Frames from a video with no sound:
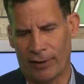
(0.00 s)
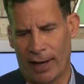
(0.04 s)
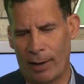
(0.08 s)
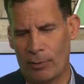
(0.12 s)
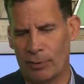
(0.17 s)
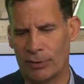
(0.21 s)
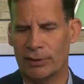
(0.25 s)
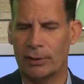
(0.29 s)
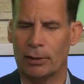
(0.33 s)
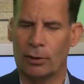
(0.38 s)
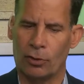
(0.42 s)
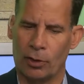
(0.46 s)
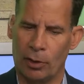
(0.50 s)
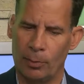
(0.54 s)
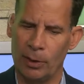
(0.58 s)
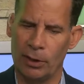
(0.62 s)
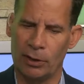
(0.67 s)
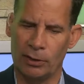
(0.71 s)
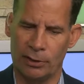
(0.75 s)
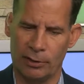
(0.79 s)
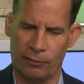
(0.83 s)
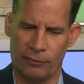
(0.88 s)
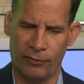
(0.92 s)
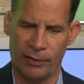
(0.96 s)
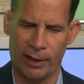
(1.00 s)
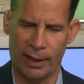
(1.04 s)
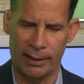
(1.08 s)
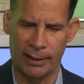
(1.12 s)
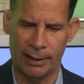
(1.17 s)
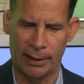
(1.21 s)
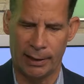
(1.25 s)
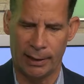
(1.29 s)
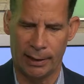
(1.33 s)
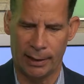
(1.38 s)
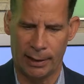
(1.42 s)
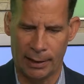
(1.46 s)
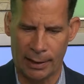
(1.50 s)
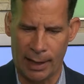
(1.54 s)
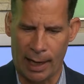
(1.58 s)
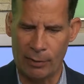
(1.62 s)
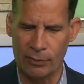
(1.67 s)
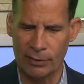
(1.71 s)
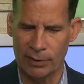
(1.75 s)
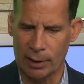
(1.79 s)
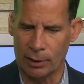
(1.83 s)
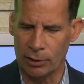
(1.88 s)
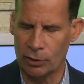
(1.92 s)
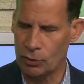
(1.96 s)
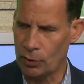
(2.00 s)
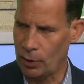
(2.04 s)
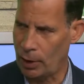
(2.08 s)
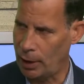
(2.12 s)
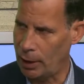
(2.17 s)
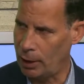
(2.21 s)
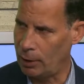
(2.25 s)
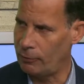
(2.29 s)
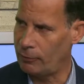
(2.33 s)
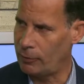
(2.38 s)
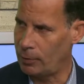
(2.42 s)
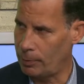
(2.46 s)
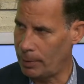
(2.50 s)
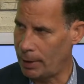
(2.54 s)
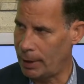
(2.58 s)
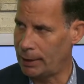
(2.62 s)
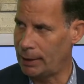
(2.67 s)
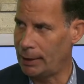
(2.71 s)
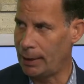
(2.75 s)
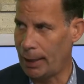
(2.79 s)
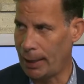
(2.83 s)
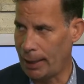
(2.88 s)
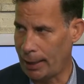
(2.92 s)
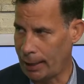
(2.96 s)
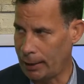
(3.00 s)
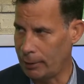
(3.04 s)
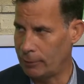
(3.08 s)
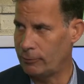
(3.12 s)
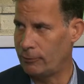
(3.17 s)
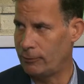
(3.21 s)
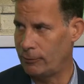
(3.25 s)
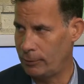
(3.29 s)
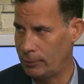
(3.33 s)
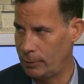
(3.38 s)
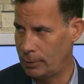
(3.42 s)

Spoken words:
I was a criminal defendant and I was on trial for my life